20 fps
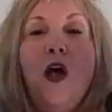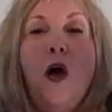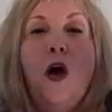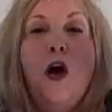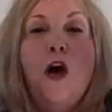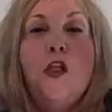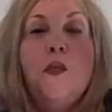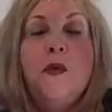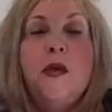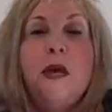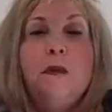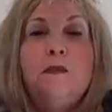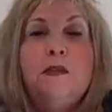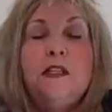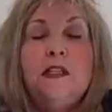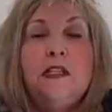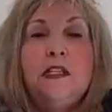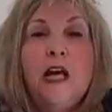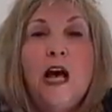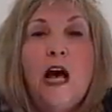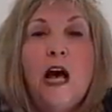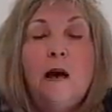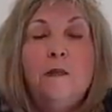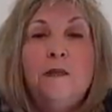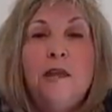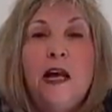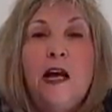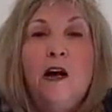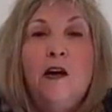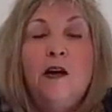all the way up to the top.
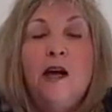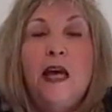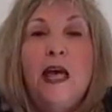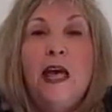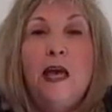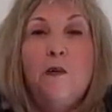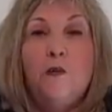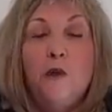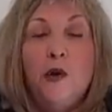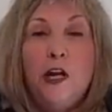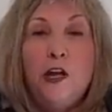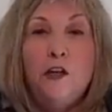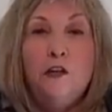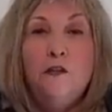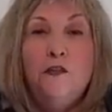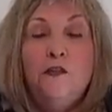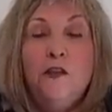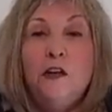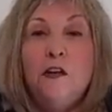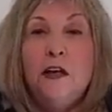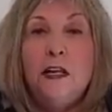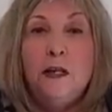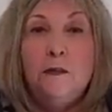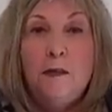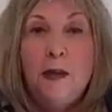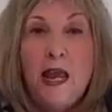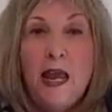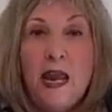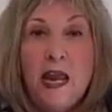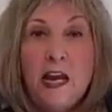Now, when you feel any
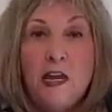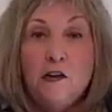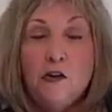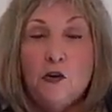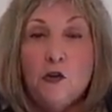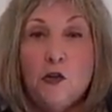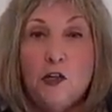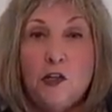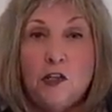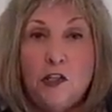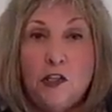pain, you're going to